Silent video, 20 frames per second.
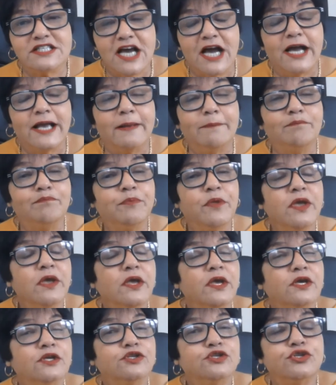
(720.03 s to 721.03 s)
the time
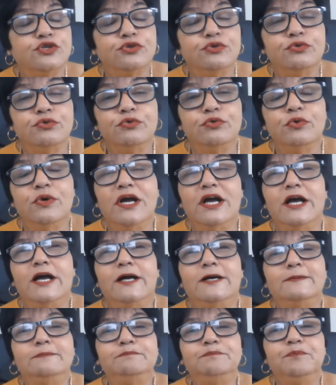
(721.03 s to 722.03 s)
to
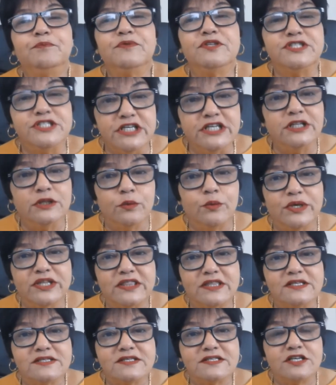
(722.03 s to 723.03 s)
deal
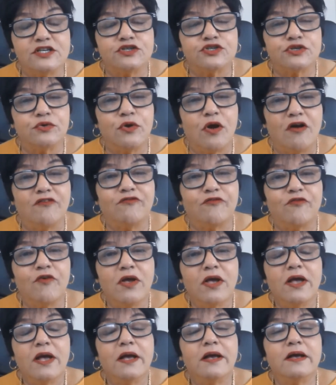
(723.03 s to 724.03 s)
with this issue of
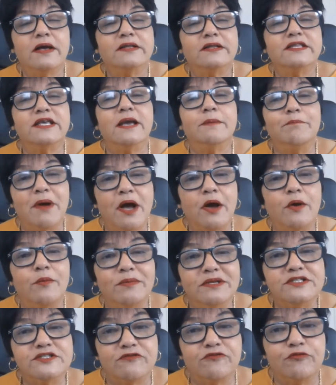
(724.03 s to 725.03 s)
the
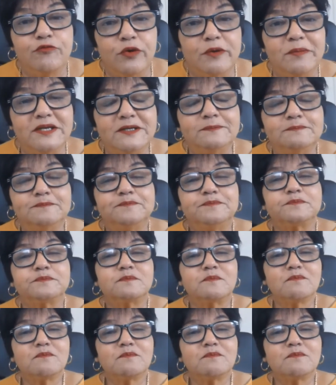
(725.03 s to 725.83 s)
empowerment of women.